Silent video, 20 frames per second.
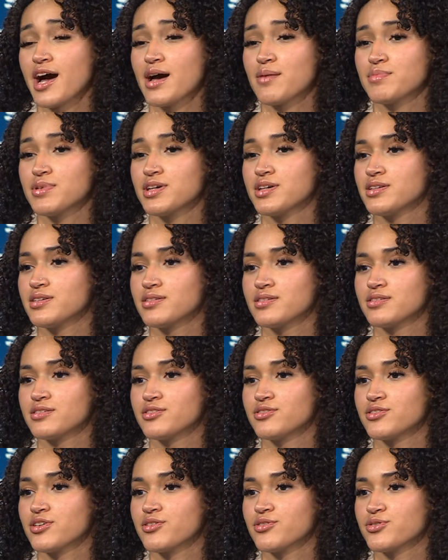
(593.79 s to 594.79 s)
I mean,
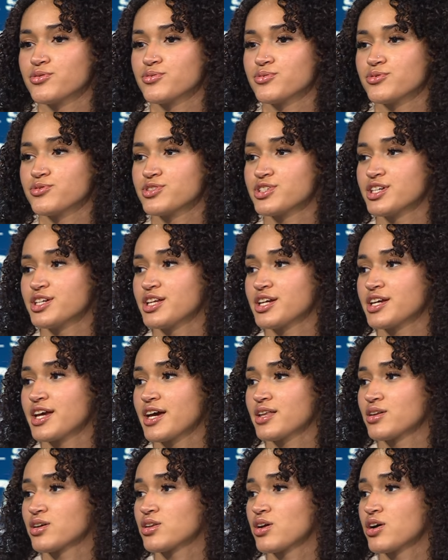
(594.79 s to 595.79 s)
you know, you see it in
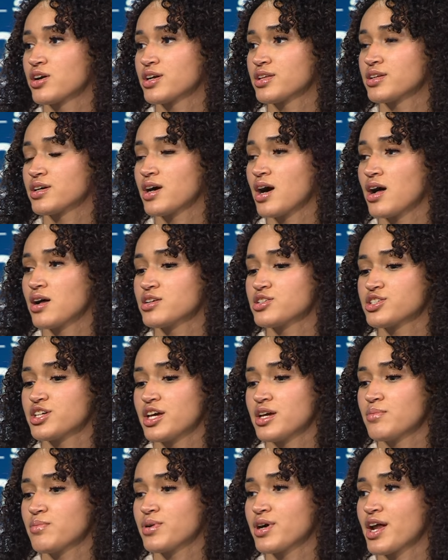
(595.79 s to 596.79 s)
Caitlin Clark in the college
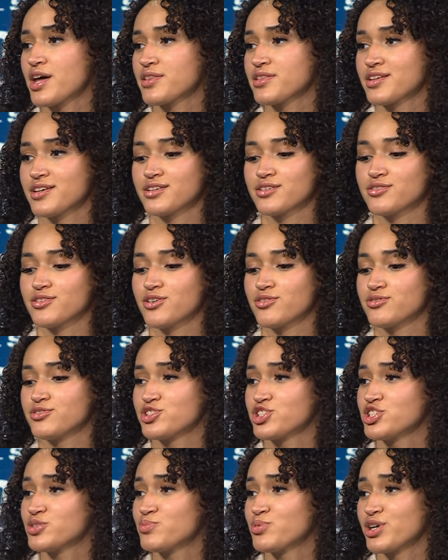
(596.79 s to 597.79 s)
game, but I think, you know,
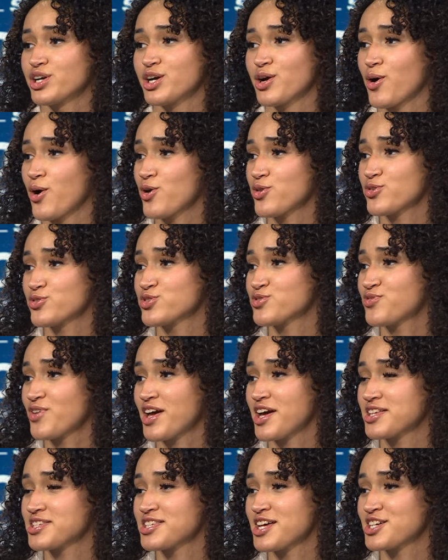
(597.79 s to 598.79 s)
she's bringing all those
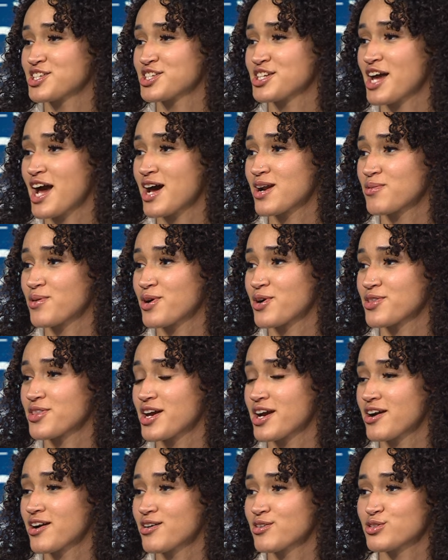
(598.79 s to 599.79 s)
fans that she had with her
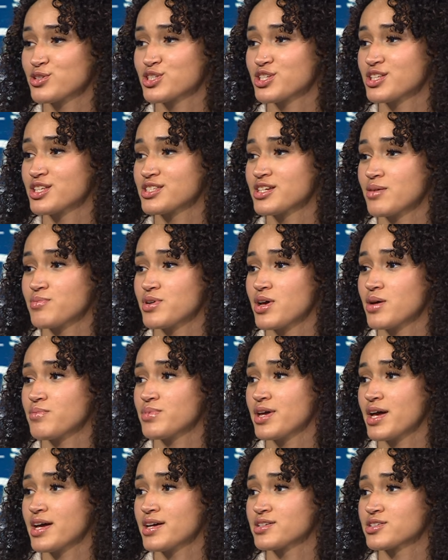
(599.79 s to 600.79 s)
there to the
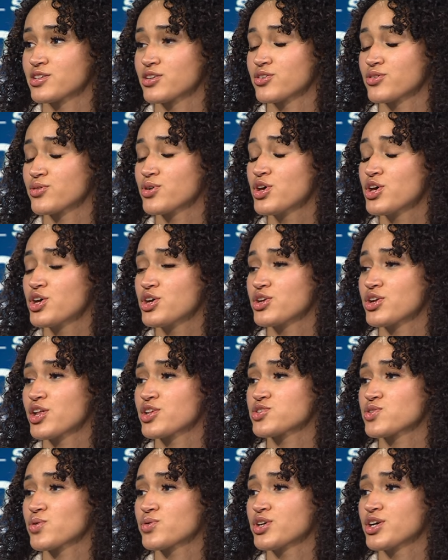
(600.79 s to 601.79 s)
WNBA. So, you know,
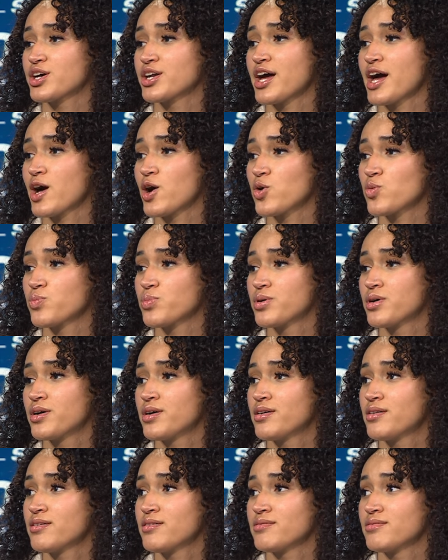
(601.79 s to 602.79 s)
it's only going to help,
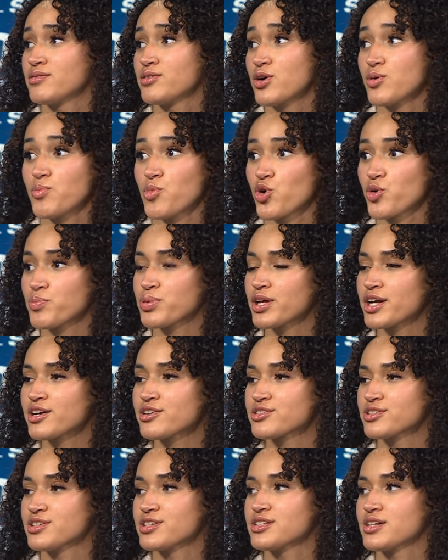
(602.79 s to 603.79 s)
you know, more
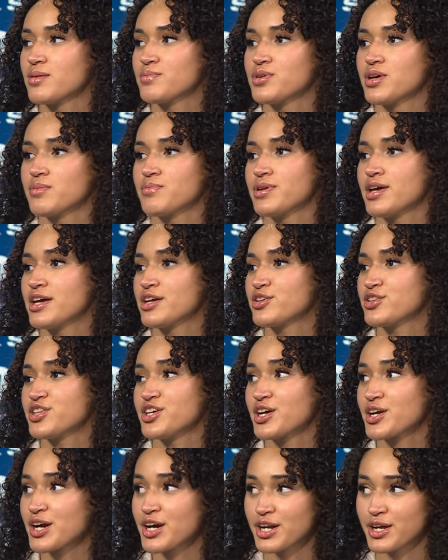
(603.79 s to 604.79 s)
players in the WNBA.
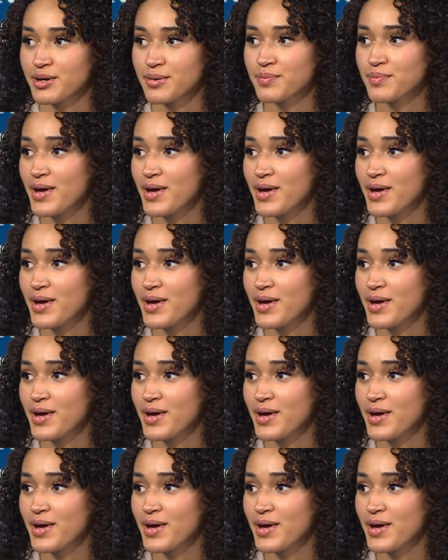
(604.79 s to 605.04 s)
They're going to